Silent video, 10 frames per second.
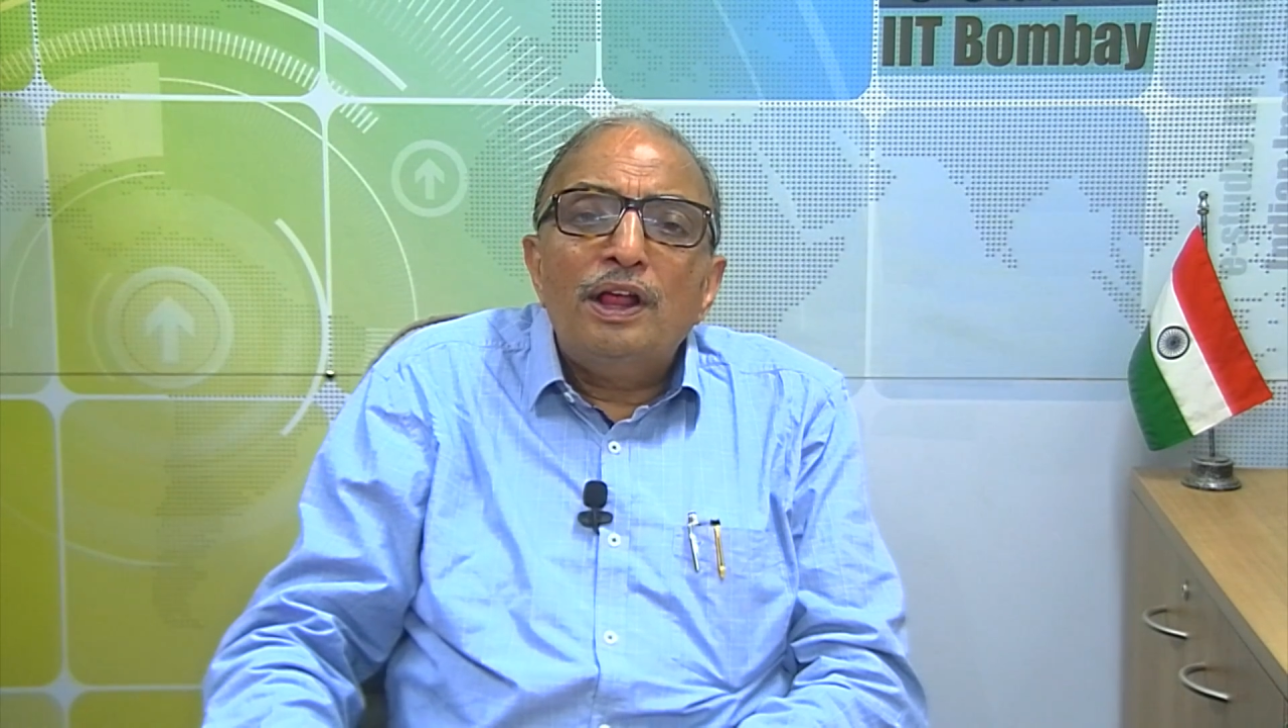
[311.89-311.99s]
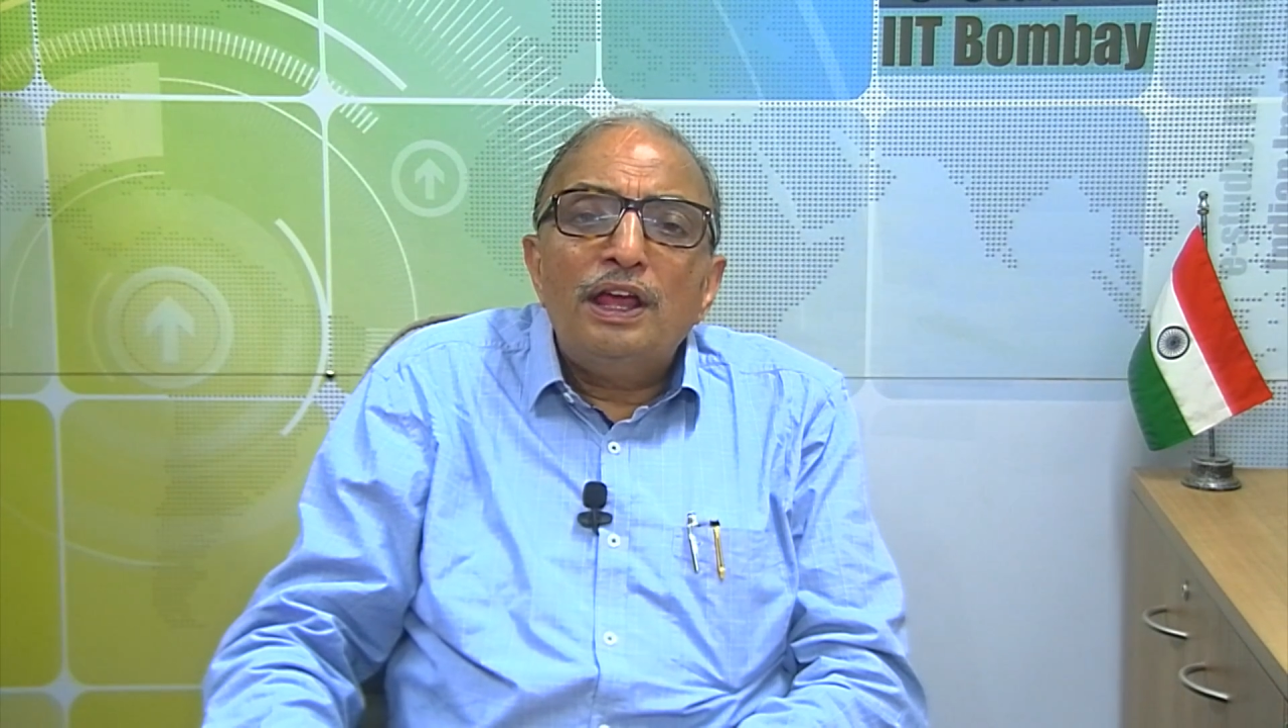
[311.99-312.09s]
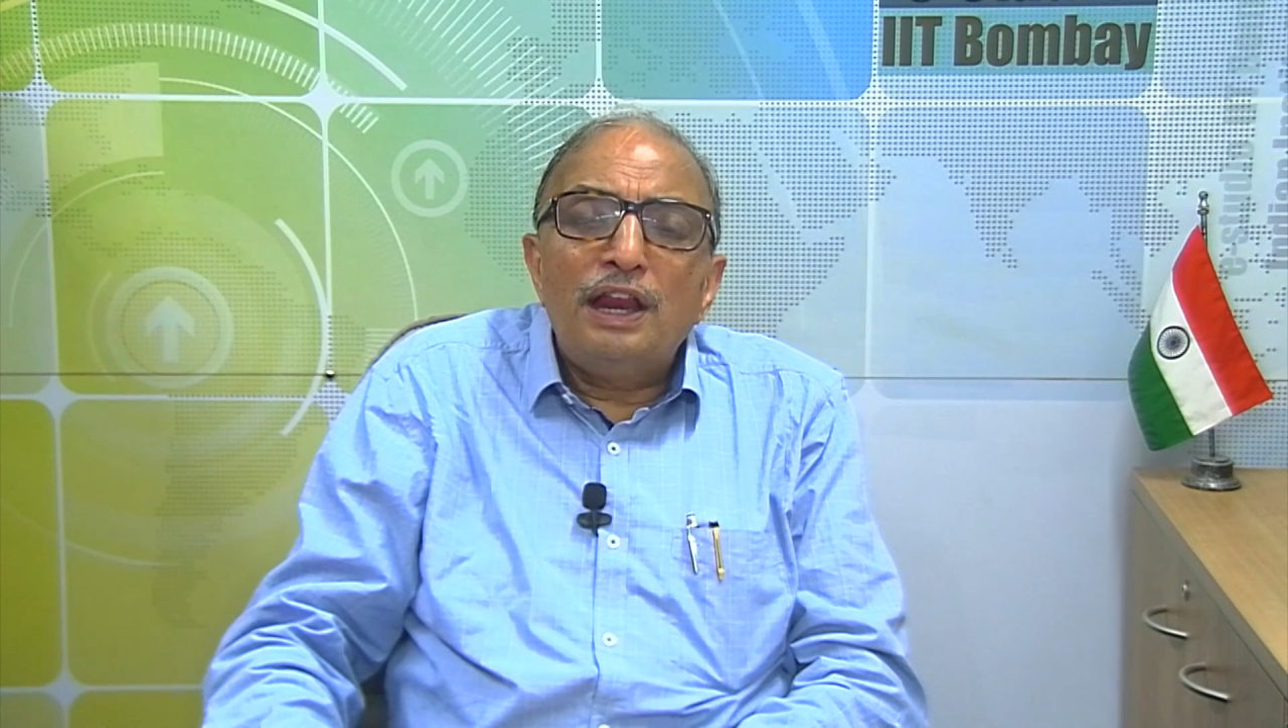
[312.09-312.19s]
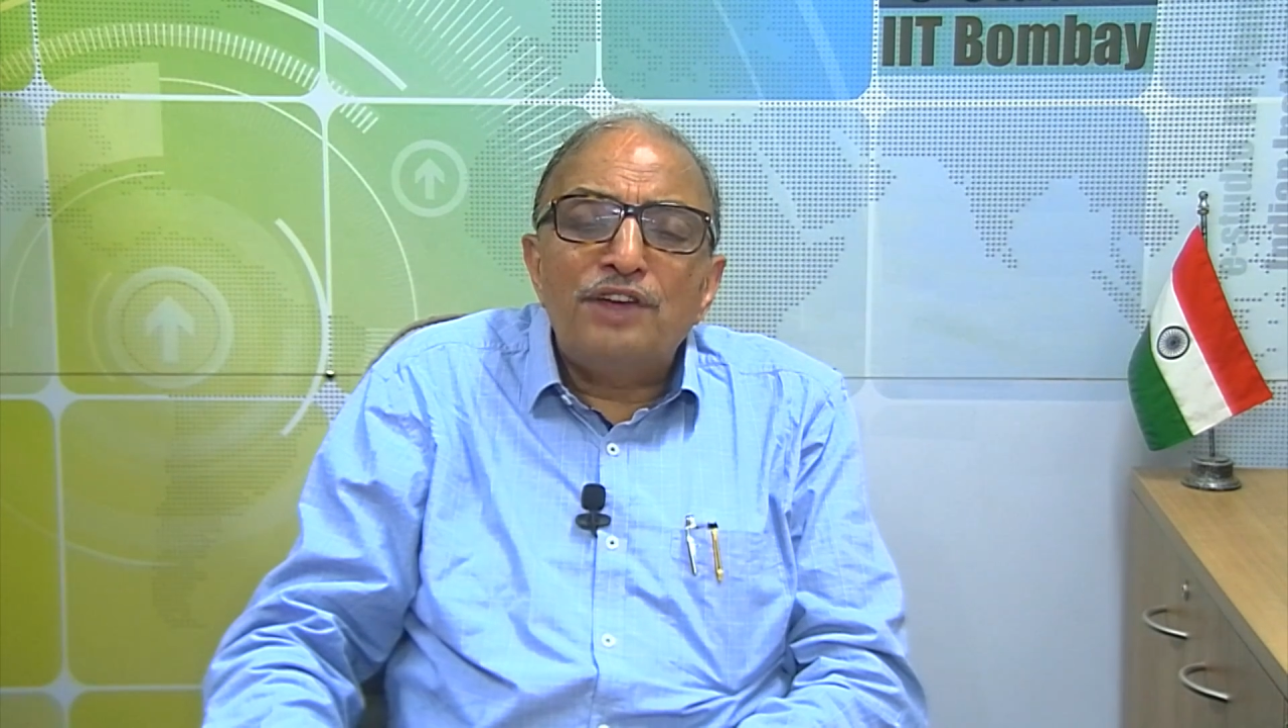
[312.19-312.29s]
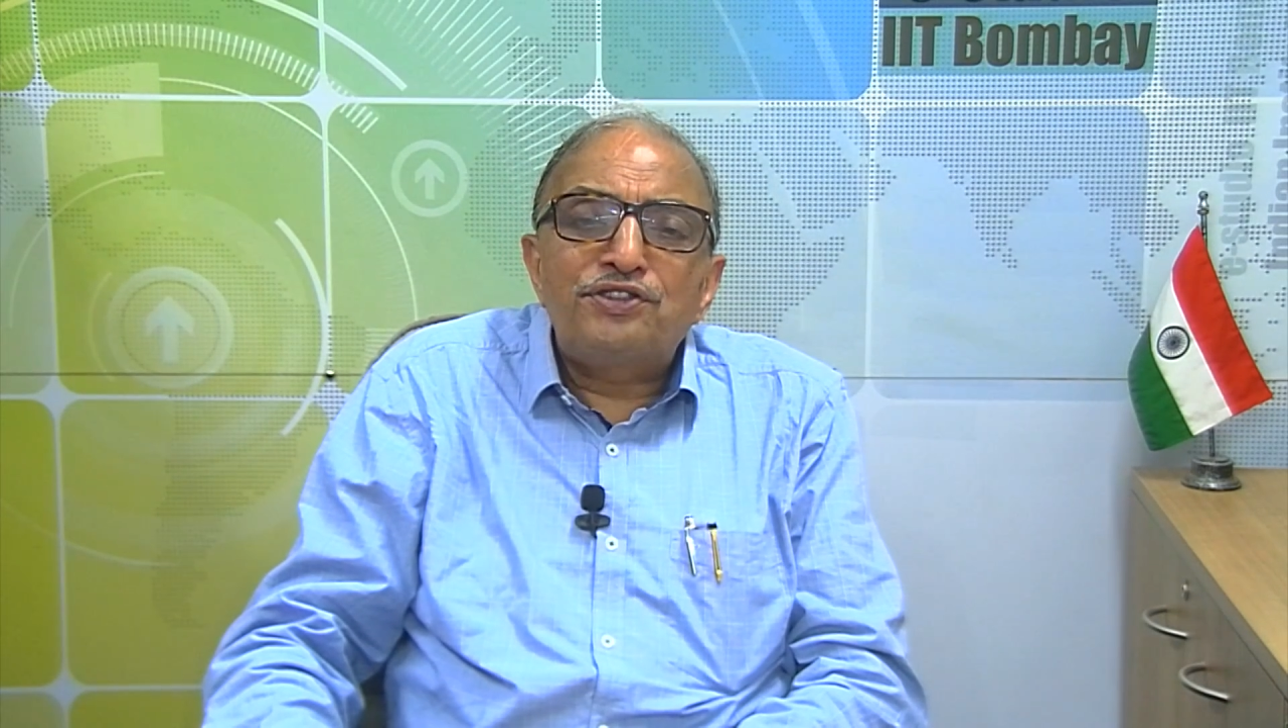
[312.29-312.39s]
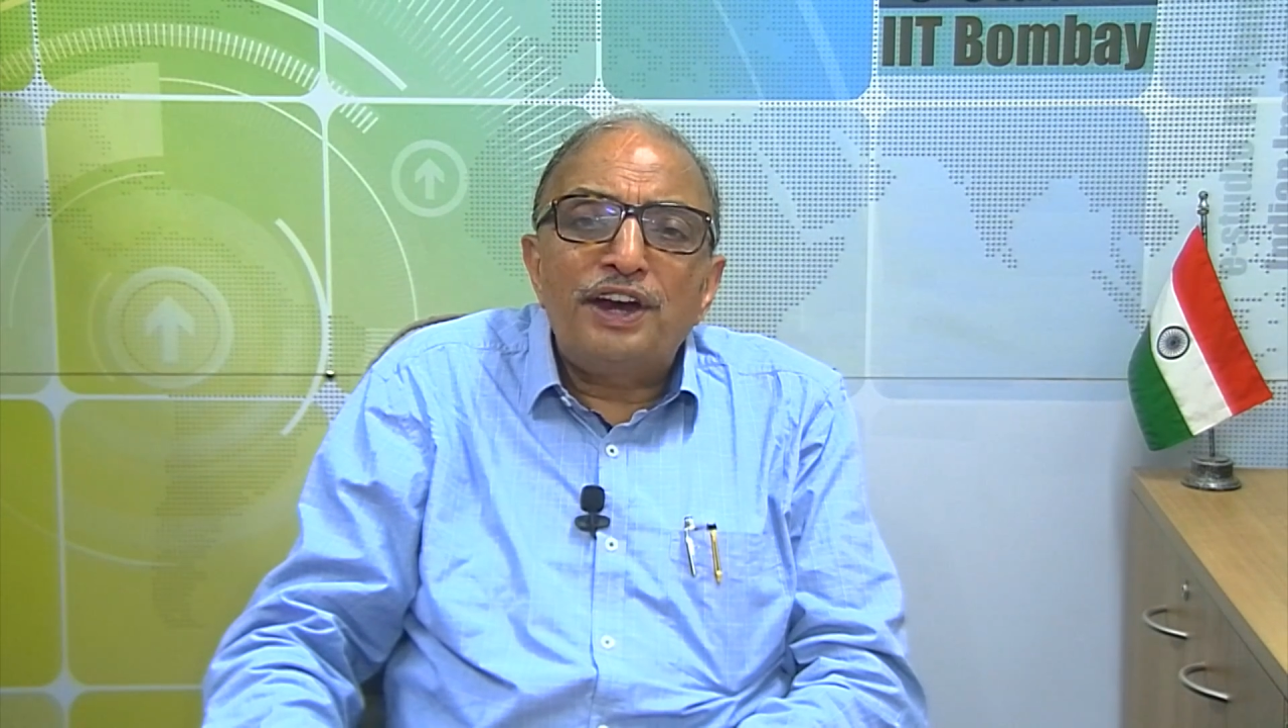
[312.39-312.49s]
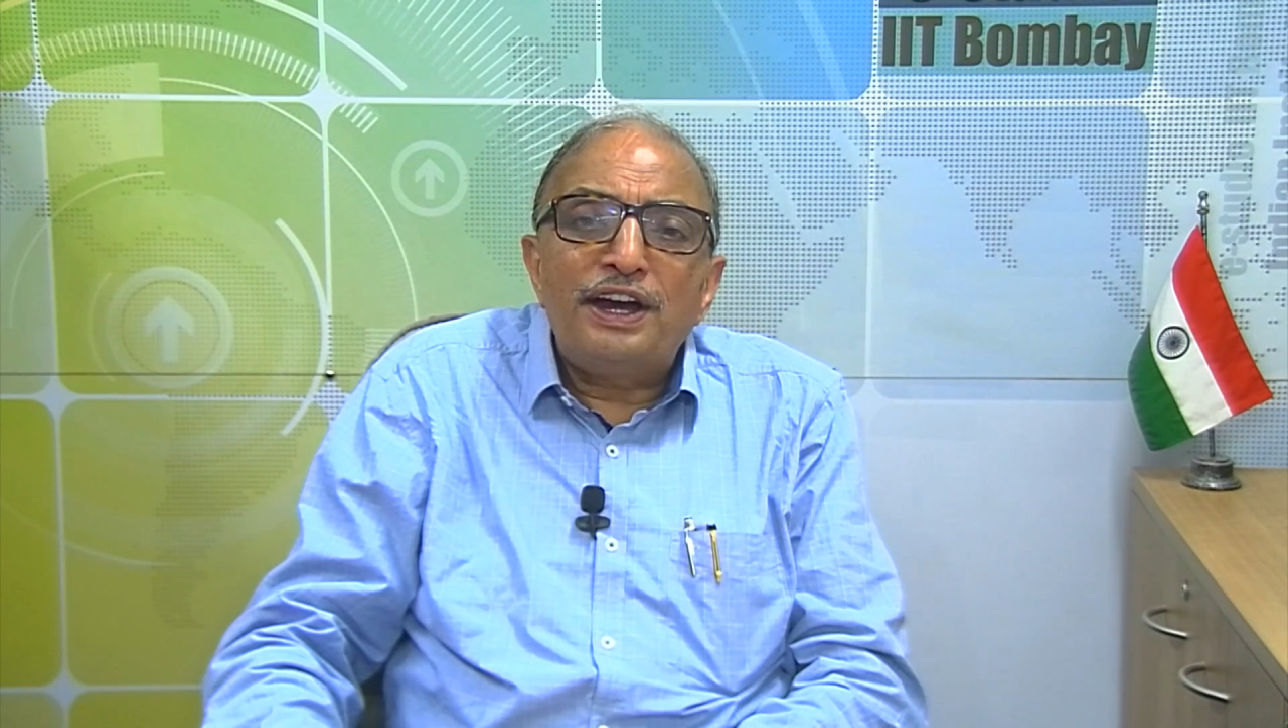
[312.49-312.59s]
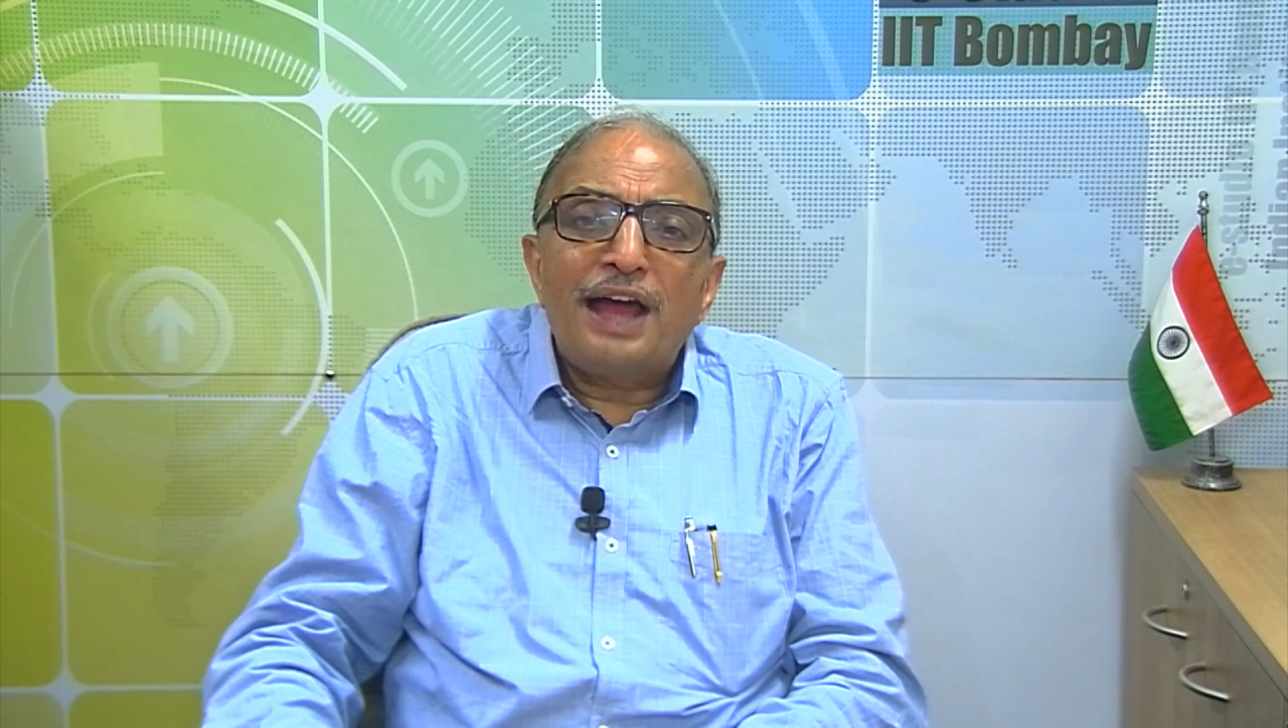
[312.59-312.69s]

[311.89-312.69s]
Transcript: illustrate